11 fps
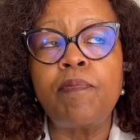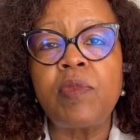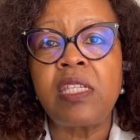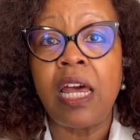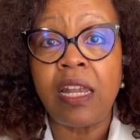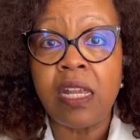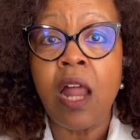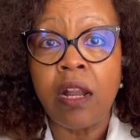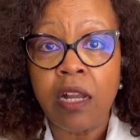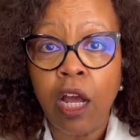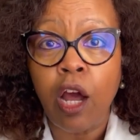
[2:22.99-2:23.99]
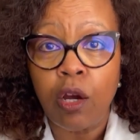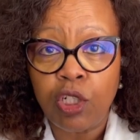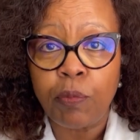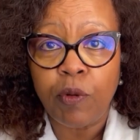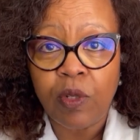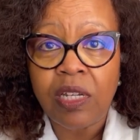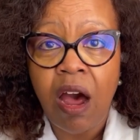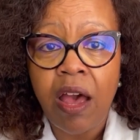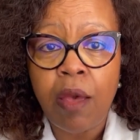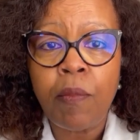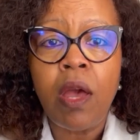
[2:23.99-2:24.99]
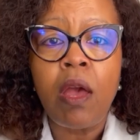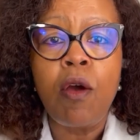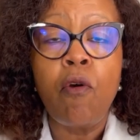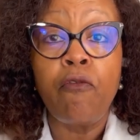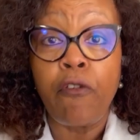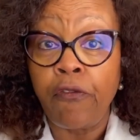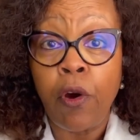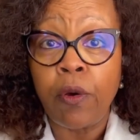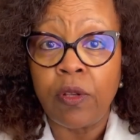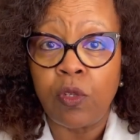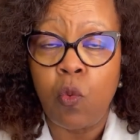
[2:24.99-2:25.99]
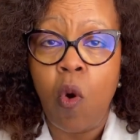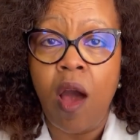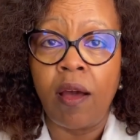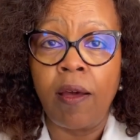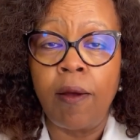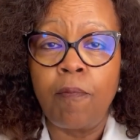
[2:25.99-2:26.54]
set non-negotiable time for focused work.